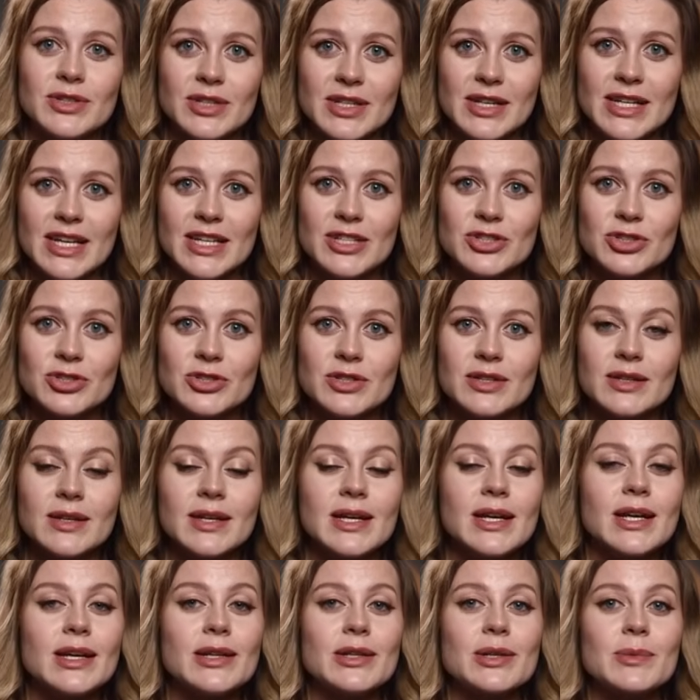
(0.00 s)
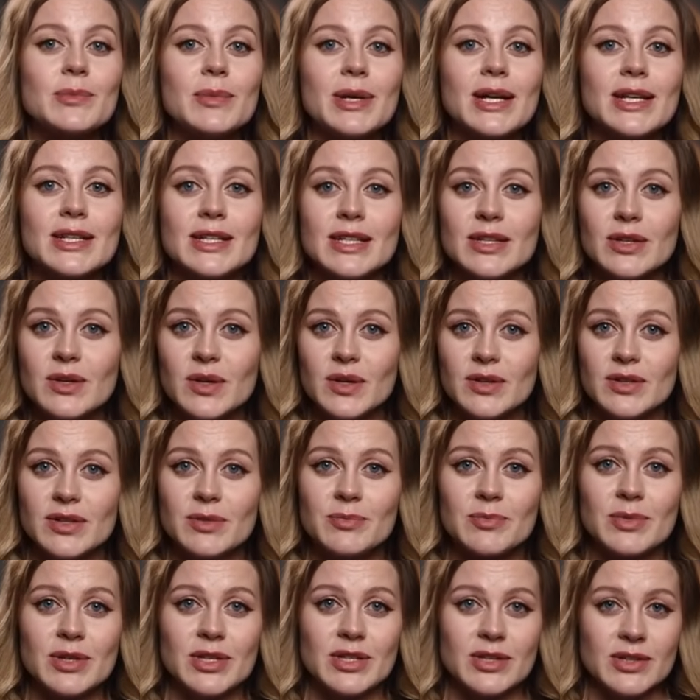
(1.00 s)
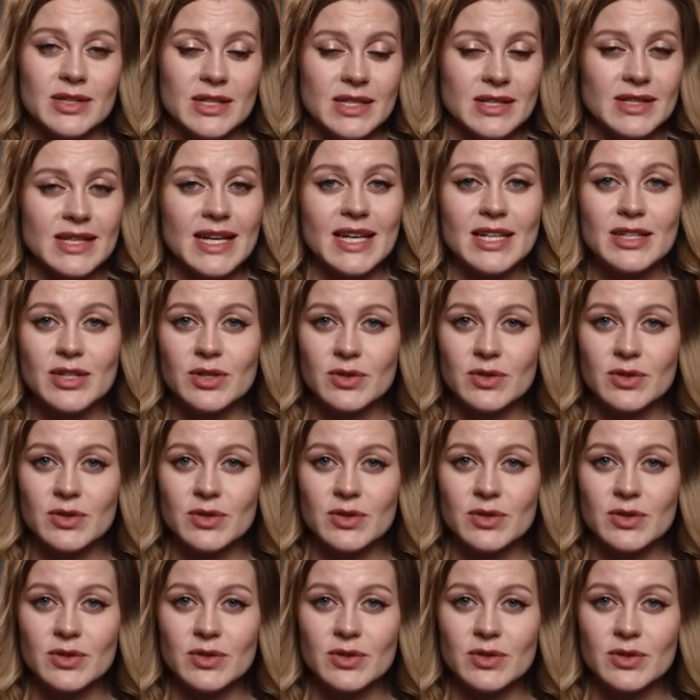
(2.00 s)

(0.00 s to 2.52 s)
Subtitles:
collection, depending on the period and